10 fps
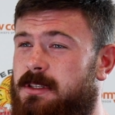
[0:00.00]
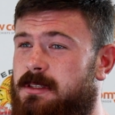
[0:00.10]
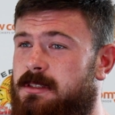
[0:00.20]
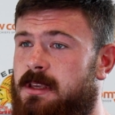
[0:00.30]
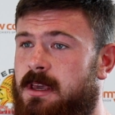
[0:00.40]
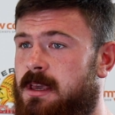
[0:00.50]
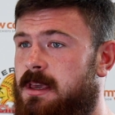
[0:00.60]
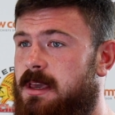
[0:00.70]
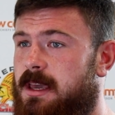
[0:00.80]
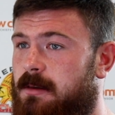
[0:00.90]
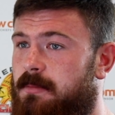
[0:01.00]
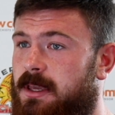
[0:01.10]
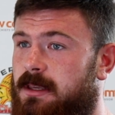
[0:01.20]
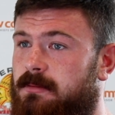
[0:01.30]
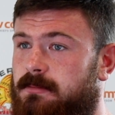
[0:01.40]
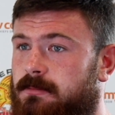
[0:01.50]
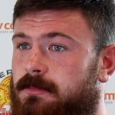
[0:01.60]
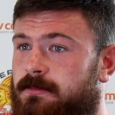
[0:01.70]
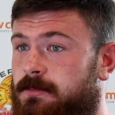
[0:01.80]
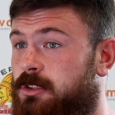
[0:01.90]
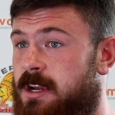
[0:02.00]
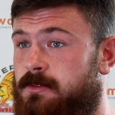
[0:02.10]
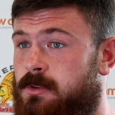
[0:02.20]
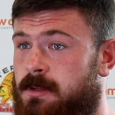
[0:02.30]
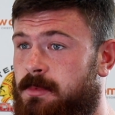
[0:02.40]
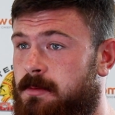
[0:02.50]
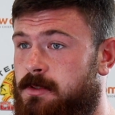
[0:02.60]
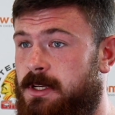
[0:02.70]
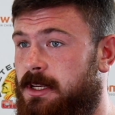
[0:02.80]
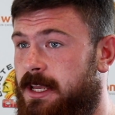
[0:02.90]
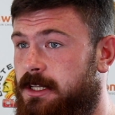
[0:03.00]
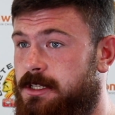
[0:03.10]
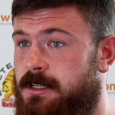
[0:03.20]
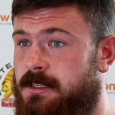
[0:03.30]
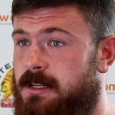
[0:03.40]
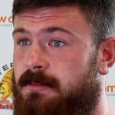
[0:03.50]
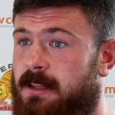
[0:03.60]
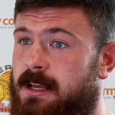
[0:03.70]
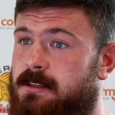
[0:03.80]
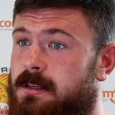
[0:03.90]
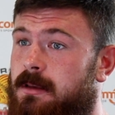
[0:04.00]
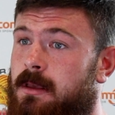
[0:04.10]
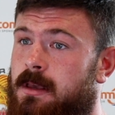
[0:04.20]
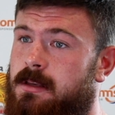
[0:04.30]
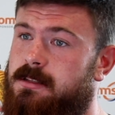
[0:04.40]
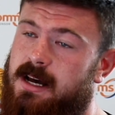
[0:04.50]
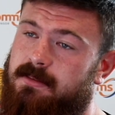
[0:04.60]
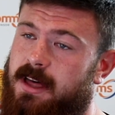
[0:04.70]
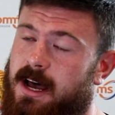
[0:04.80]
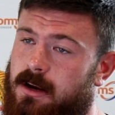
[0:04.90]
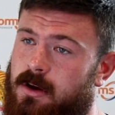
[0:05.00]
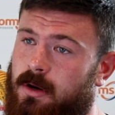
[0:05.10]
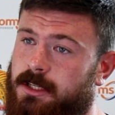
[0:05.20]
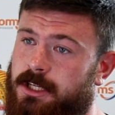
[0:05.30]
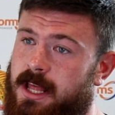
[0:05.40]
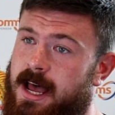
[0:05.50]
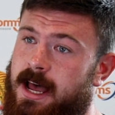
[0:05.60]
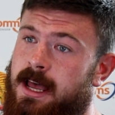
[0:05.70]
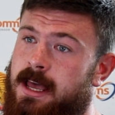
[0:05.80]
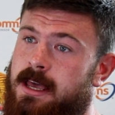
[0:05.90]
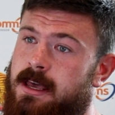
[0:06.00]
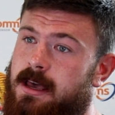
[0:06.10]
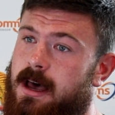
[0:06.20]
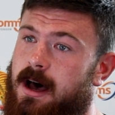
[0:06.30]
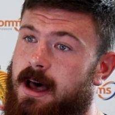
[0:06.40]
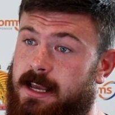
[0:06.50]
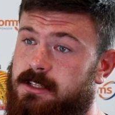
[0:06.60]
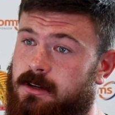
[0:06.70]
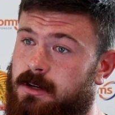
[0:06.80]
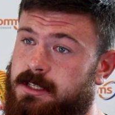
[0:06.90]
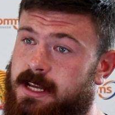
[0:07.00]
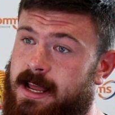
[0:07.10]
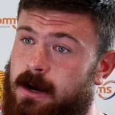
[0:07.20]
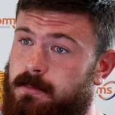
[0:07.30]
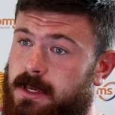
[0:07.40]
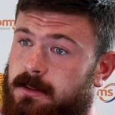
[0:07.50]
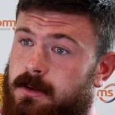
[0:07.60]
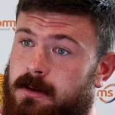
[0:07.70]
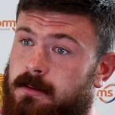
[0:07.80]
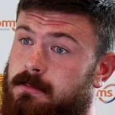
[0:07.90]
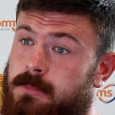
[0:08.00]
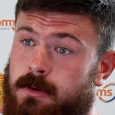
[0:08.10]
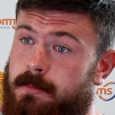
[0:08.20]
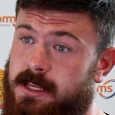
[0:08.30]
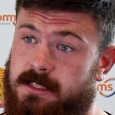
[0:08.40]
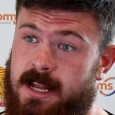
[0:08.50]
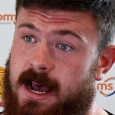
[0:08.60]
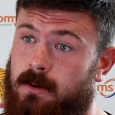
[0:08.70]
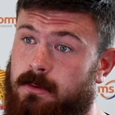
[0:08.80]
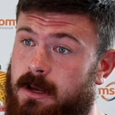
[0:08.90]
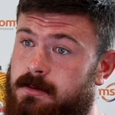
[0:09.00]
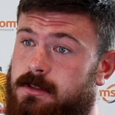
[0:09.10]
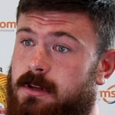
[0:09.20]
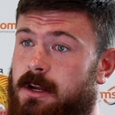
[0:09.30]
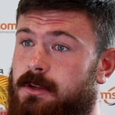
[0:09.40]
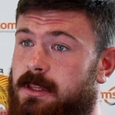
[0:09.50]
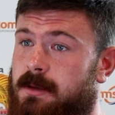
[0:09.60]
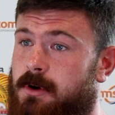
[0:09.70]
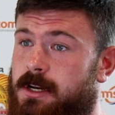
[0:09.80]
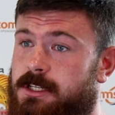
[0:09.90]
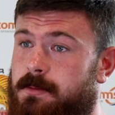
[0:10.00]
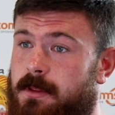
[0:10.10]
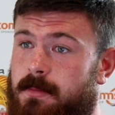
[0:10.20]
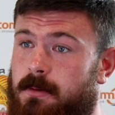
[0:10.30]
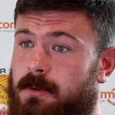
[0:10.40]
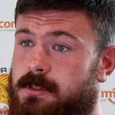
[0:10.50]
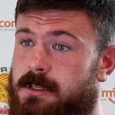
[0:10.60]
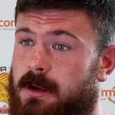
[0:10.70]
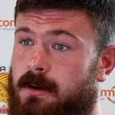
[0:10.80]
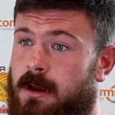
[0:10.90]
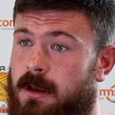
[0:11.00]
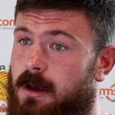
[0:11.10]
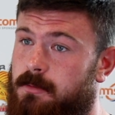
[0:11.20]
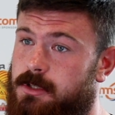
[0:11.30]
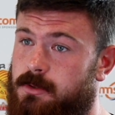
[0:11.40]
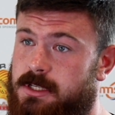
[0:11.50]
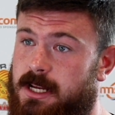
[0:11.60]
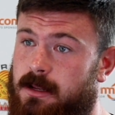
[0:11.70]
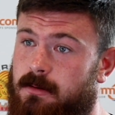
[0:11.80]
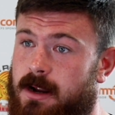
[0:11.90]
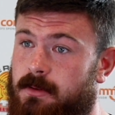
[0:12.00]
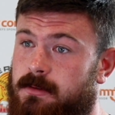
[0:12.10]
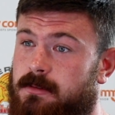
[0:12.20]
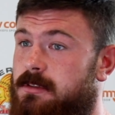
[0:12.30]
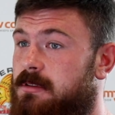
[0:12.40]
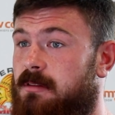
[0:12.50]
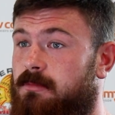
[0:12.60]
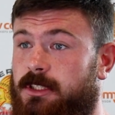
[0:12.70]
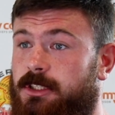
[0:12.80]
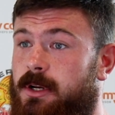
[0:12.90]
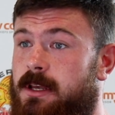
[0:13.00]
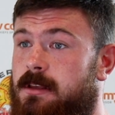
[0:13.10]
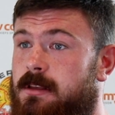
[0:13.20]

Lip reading: because it can be stressful sometimes when you're injured and stuff like that. So to have that college there, Exeter College there, to help me doing bits now. I do the apprenticeship at the moment, so I'm still sticking around, so I'm going to enjoy it.